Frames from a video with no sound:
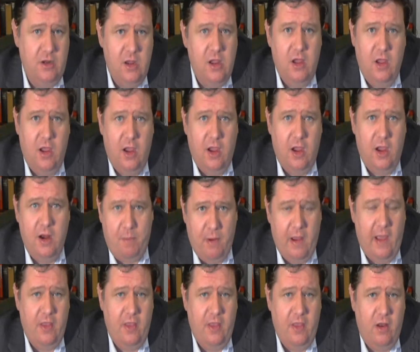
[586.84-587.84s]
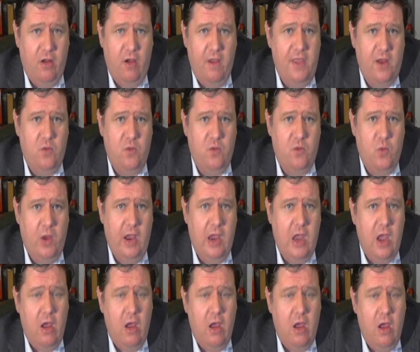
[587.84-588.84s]
and apply the law in that way.
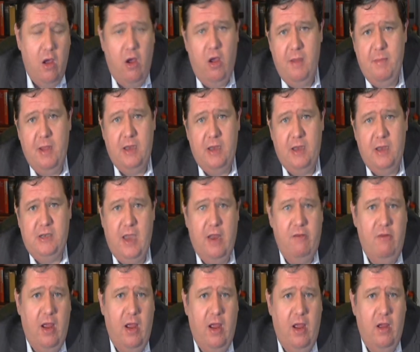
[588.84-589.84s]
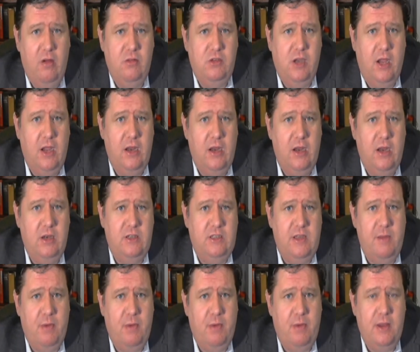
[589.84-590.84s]
Or he may turn round and
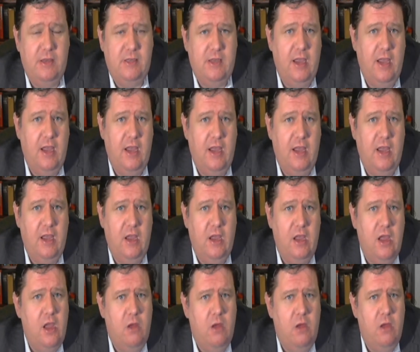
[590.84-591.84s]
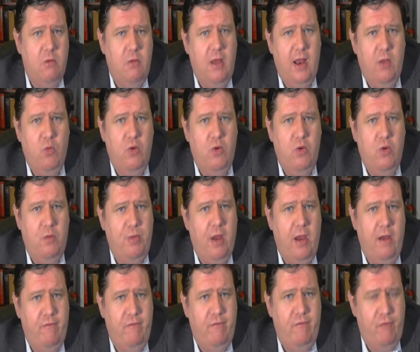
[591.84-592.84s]
simply say, Well, it would be
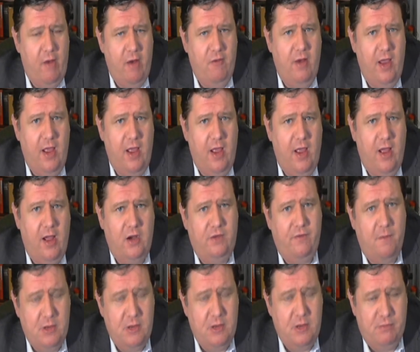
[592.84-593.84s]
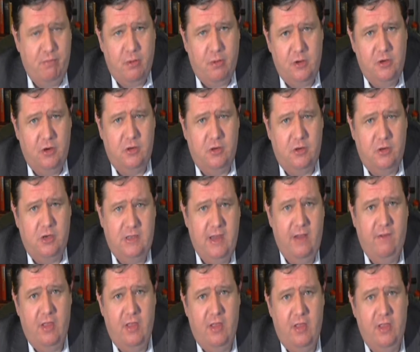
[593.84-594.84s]
frightfully harsh for Miss Puddleduck to
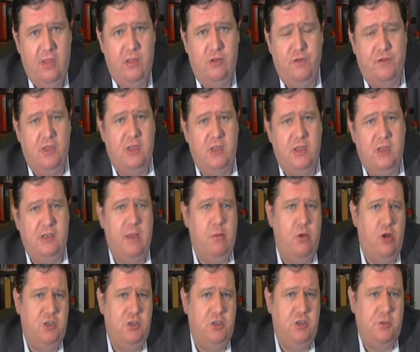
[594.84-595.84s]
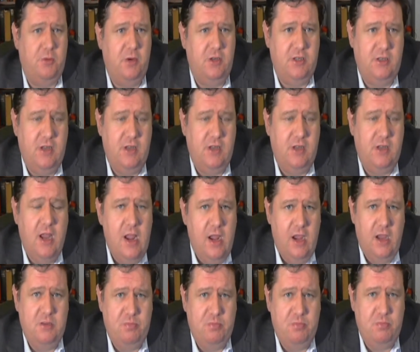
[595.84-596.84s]
suffer the same consequences
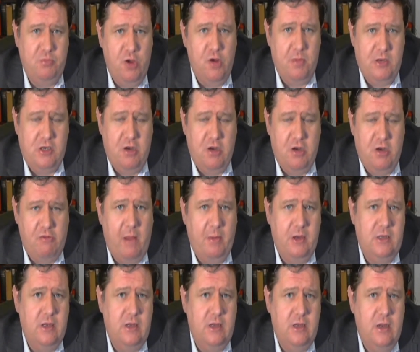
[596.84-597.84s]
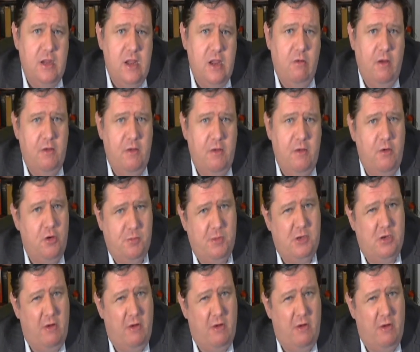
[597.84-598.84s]
as young Mr. Rabbit, when young Mr.
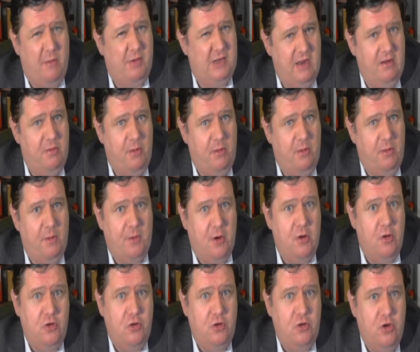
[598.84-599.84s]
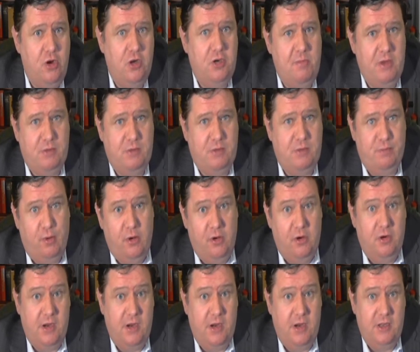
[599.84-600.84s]
Rabbit seemed to be up to no good, and Miss Puddleduck
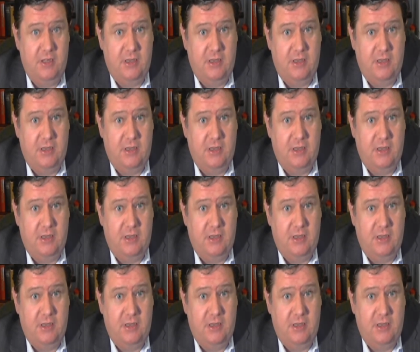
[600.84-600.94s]
is